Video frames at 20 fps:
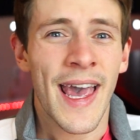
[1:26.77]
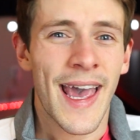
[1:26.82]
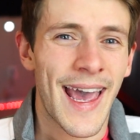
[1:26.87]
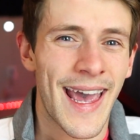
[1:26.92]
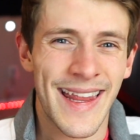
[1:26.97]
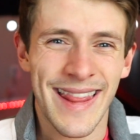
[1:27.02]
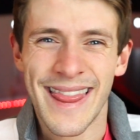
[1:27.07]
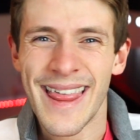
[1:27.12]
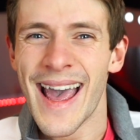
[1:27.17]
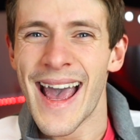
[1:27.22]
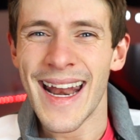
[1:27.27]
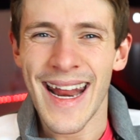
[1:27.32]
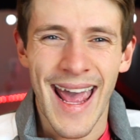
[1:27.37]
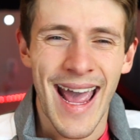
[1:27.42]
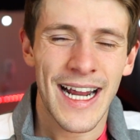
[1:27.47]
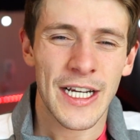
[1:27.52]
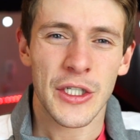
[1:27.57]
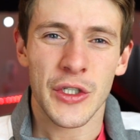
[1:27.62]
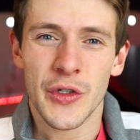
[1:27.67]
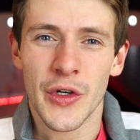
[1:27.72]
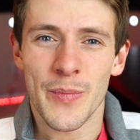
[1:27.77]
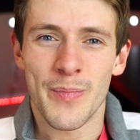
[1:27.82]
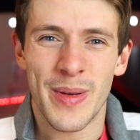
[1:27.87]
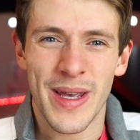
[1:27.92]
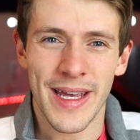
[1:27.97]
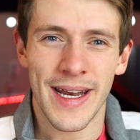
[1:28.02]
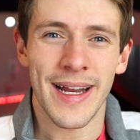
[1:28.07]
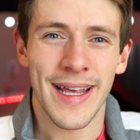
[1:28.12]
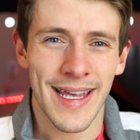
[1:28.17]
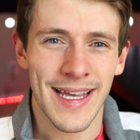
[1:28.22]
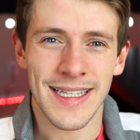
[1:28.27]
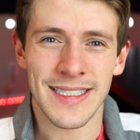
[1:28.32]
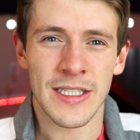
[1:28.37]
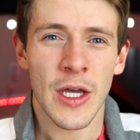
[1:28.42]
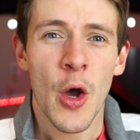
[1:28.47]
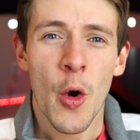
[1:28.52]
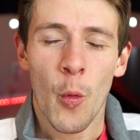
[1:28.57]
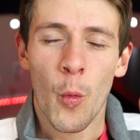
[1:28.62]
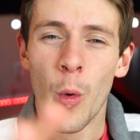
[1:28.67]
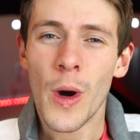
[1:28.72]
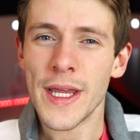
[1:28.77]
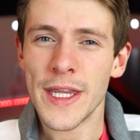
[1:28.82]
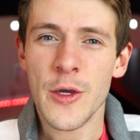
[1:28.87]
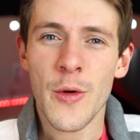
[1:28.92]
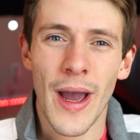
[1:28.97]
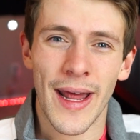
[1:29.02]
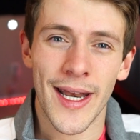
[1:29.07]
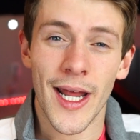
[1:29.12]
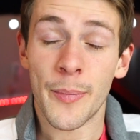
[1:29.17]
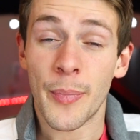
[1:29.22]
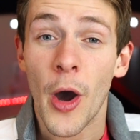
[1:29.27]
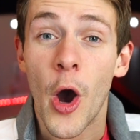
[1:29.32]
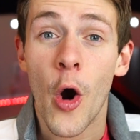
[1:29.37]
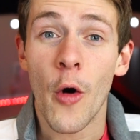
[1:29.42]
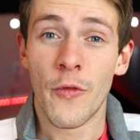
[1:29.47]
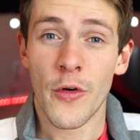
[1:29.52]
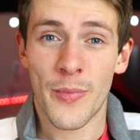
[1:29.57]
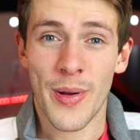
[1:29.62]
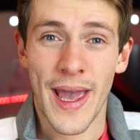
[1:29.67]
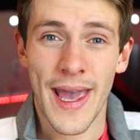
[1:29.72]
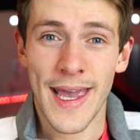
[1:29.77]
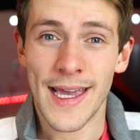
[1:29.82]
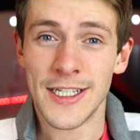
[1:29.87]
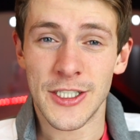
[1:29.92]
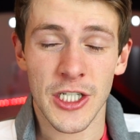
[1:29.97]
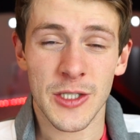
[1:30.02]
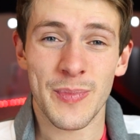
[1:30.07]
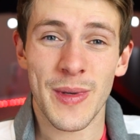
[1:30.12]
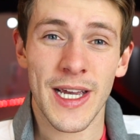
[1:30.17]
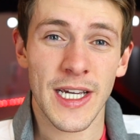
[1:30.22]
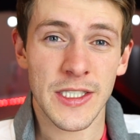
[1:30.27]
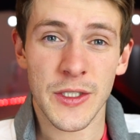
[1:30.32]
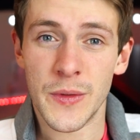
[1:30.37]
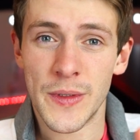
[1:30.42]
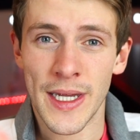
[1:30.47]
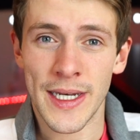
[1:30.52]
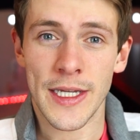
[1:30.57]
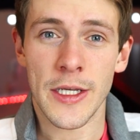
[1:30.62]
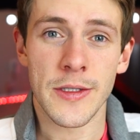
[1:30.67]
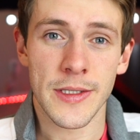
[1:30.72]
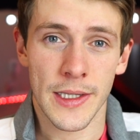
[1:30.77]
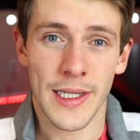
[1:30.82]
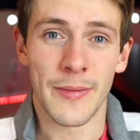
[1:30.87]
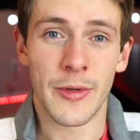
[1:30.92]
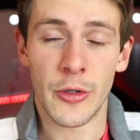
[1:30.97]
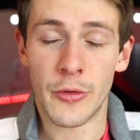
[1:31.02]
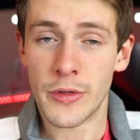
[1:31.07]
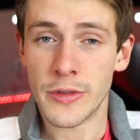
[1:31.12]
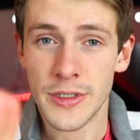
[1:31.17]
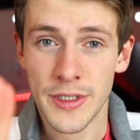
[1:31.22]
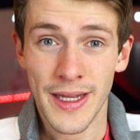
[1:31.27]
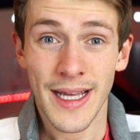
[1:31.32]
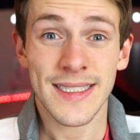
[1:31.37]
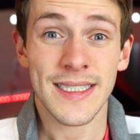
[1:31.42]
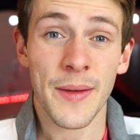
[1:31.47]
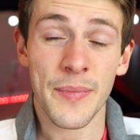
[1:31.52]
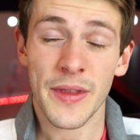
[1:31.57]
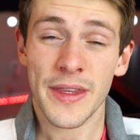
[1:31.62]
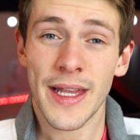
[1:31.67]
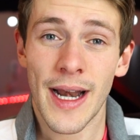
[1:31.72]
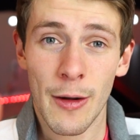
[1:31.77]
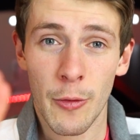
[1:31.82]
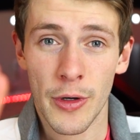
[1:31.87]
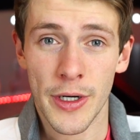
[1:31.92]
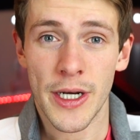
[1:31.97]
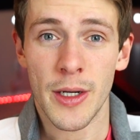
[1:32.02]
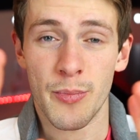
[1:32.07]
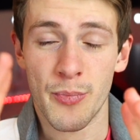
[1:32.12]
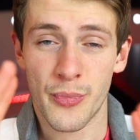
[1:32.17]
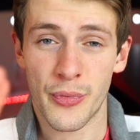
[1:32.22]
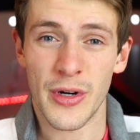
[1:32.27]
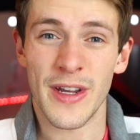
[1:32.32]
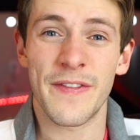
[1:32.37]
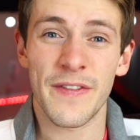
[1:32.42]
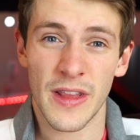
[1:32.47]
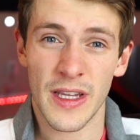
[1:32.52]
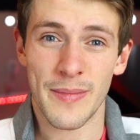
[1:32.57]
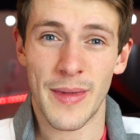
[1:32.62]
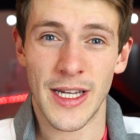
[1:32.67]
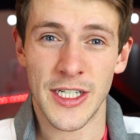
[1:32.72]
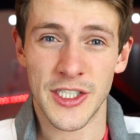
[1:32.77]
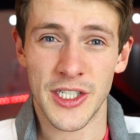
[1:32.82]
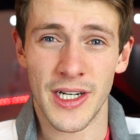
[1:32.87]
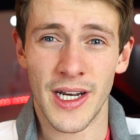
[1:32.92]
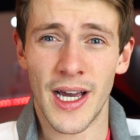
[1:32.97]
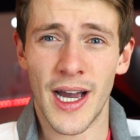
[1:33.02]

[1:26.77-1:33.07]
And that extra bit is what you end up overpaying just because you didn't use a limit order. So that's something that I wanted to briefly mention.